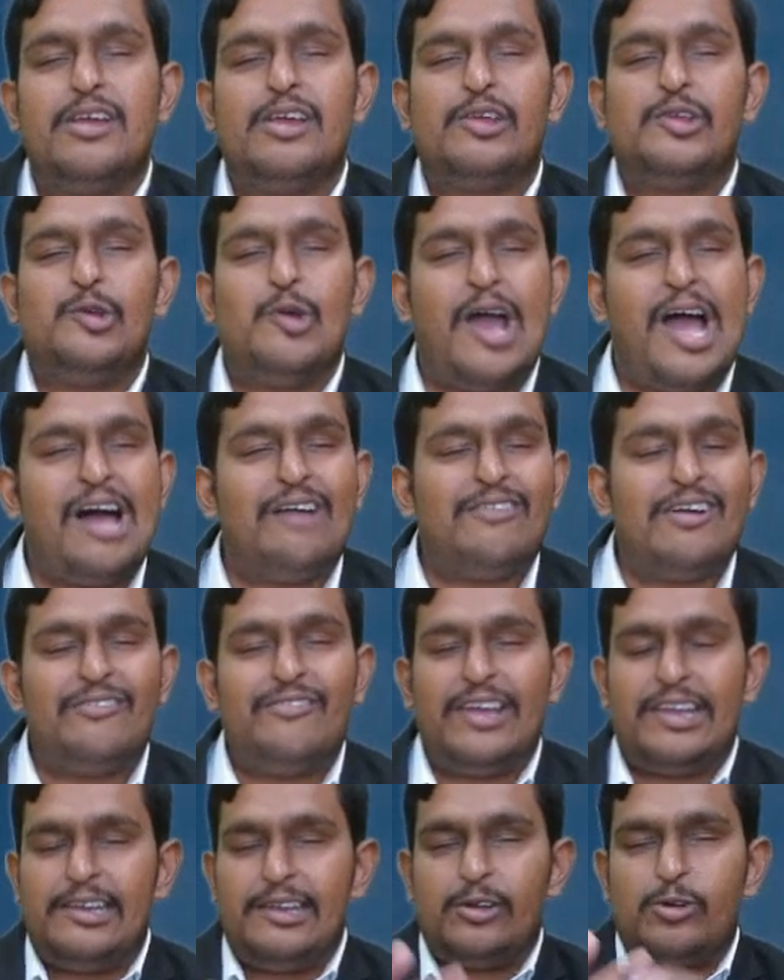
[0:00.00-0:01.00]
You have a
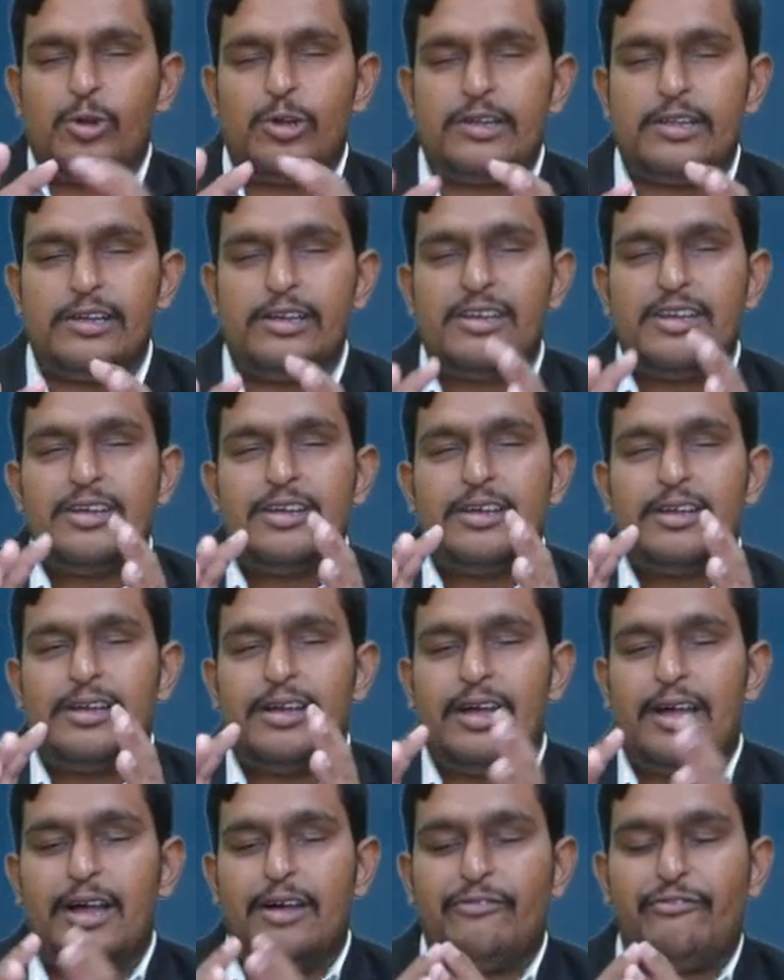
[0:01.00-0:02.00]
very good
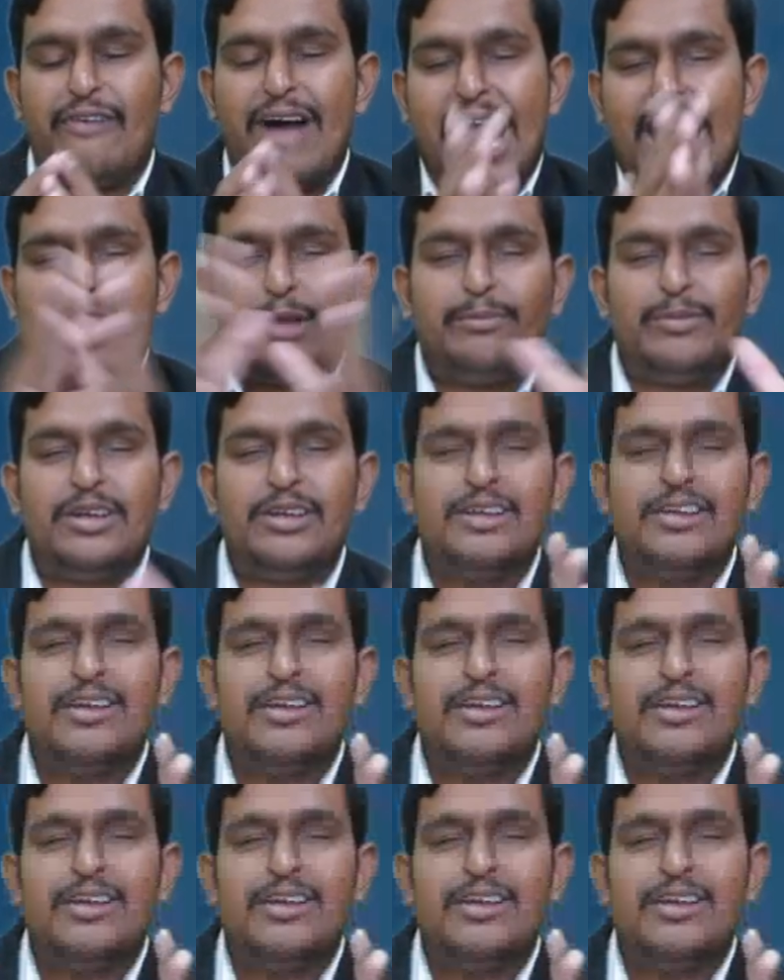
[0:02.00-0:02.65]
farm